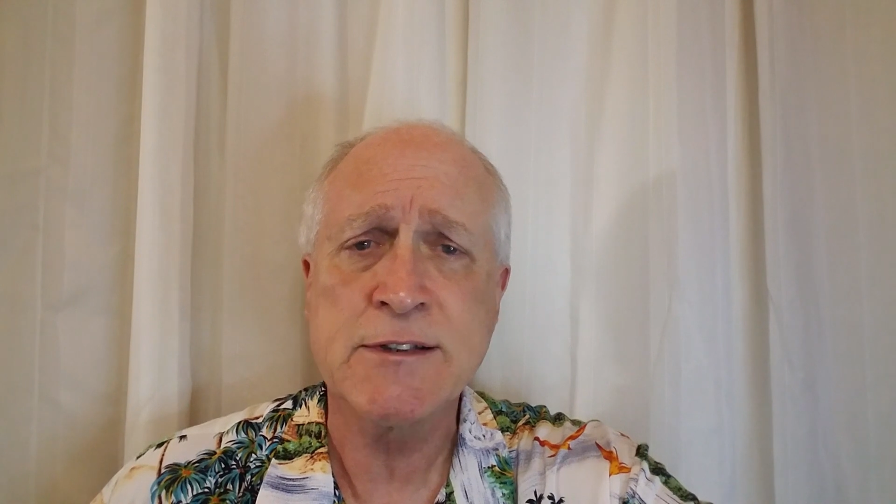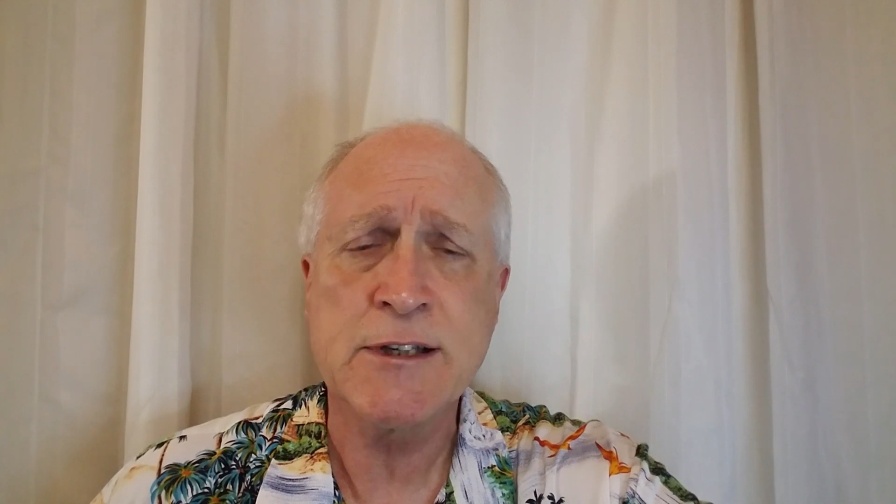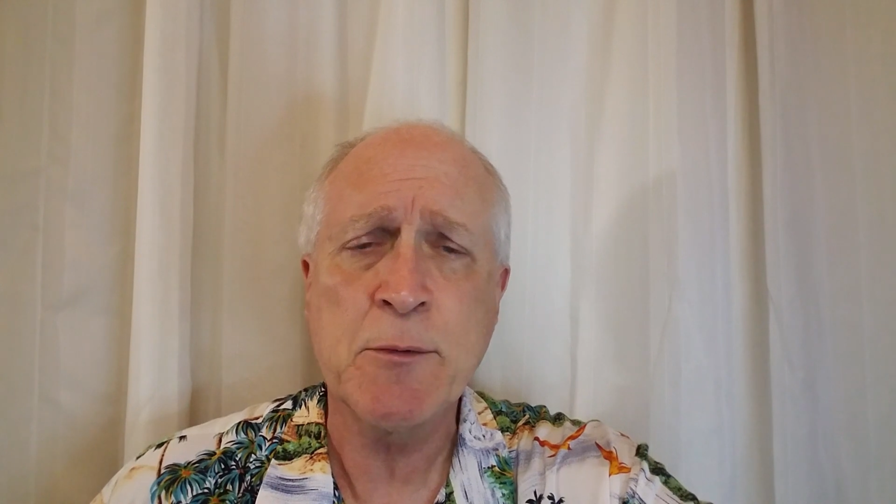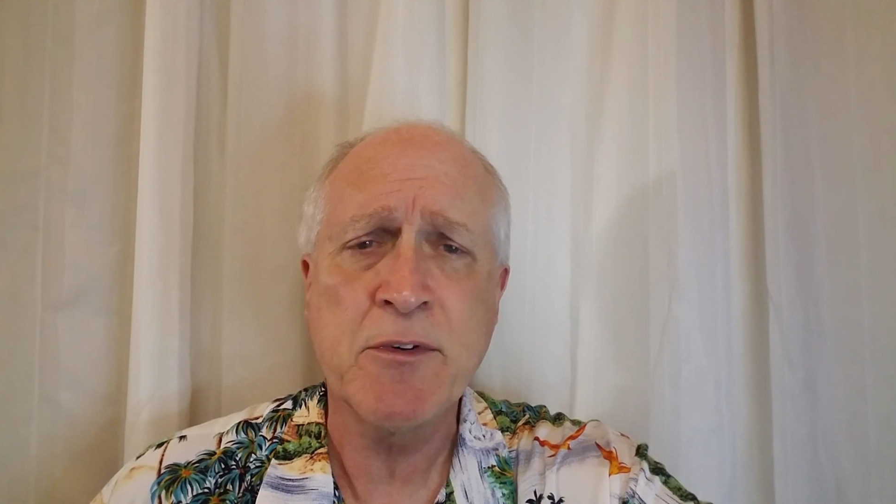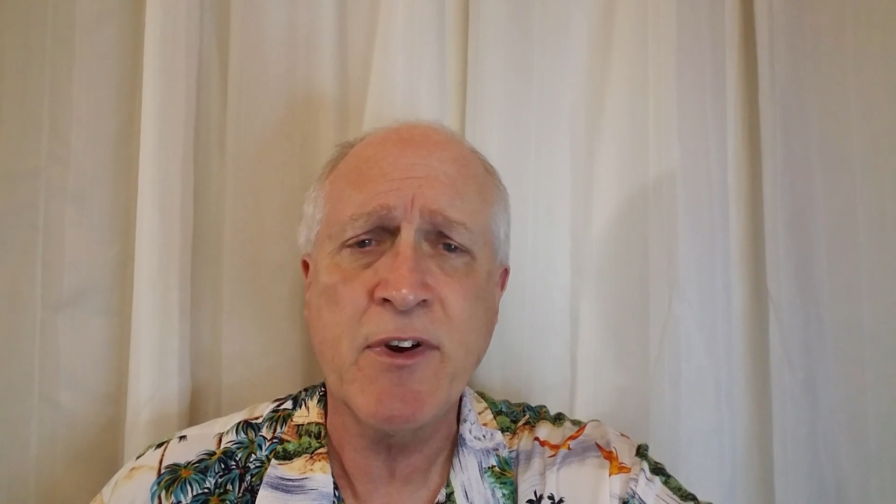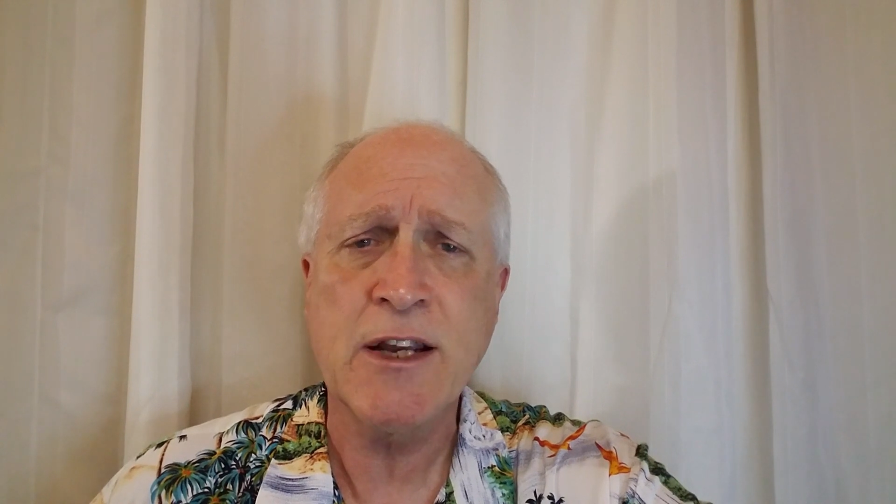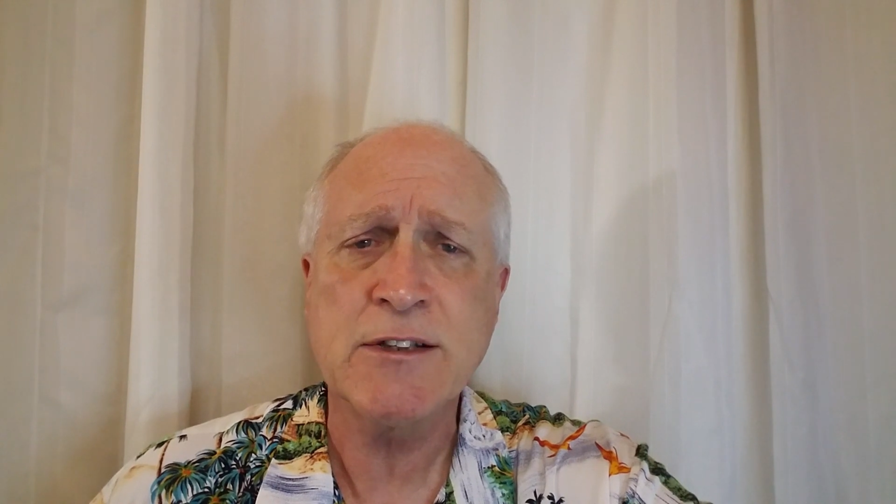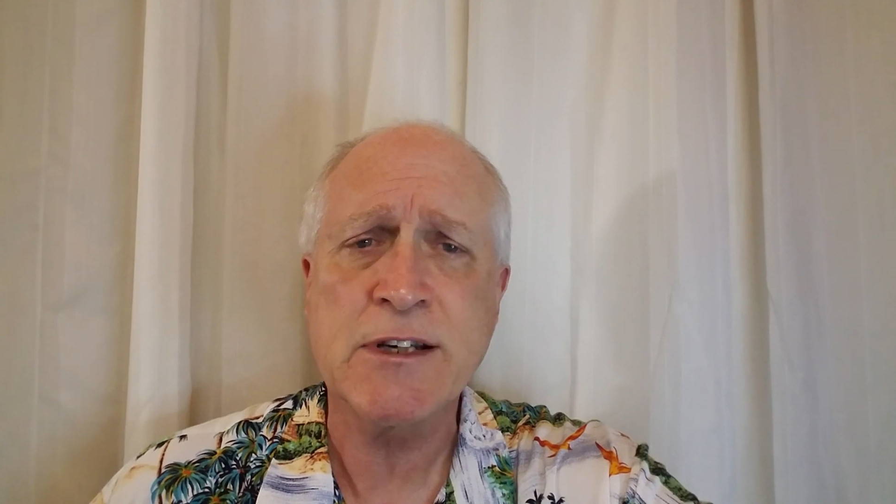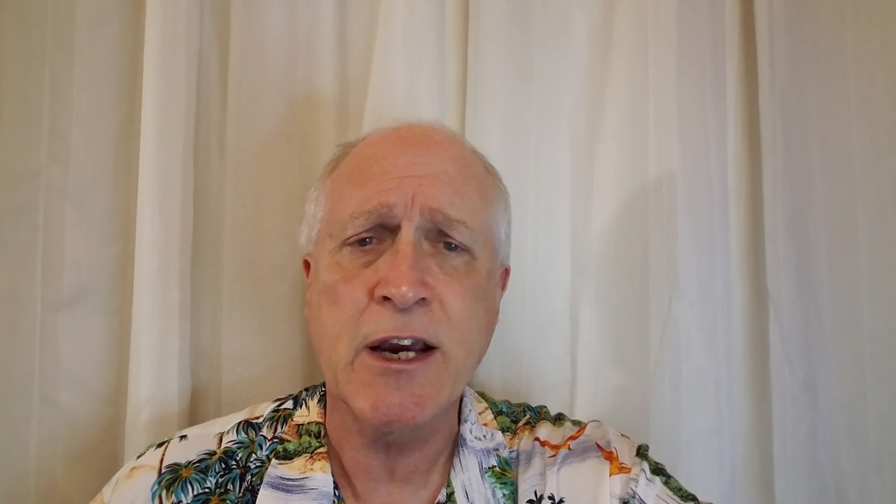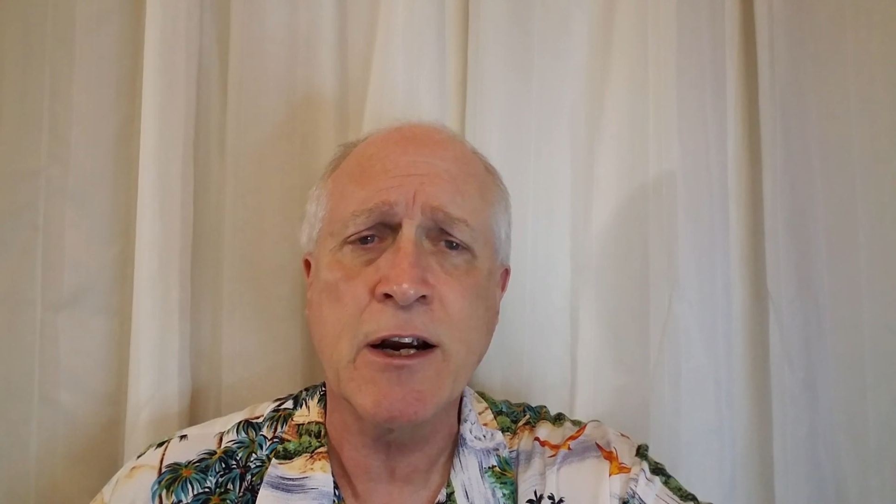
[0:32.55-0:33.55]
and some
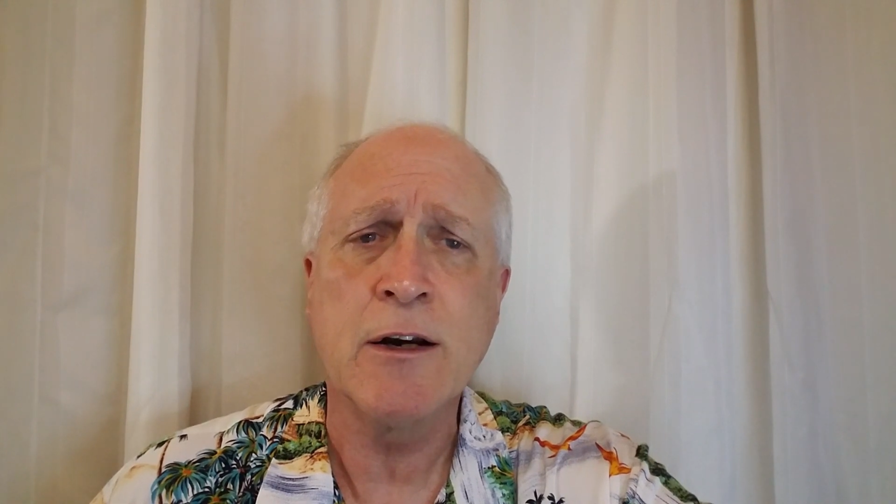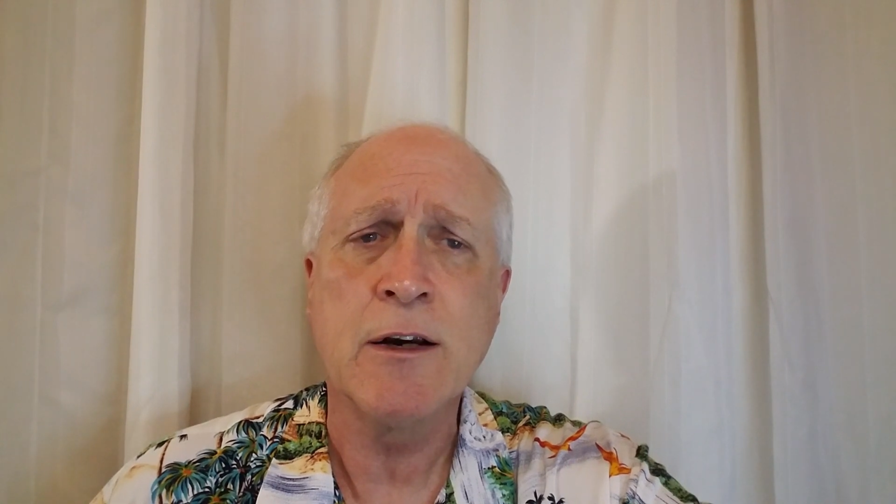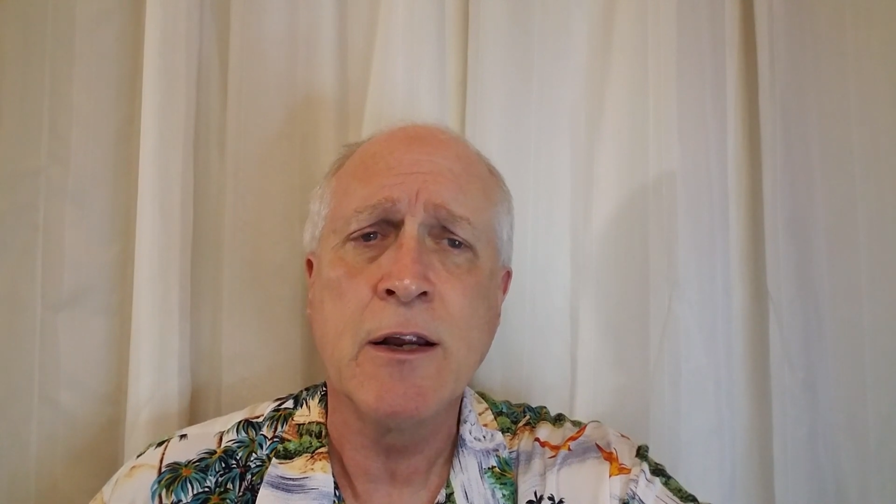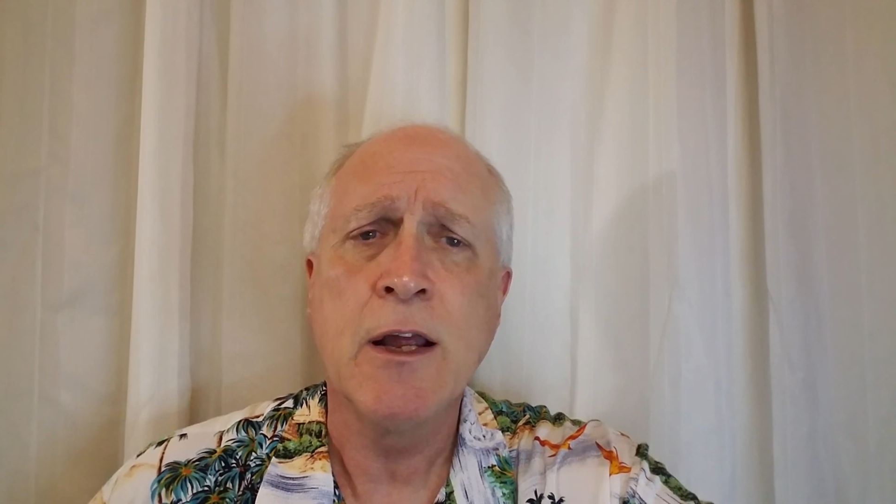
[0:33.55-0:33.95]
advanced care.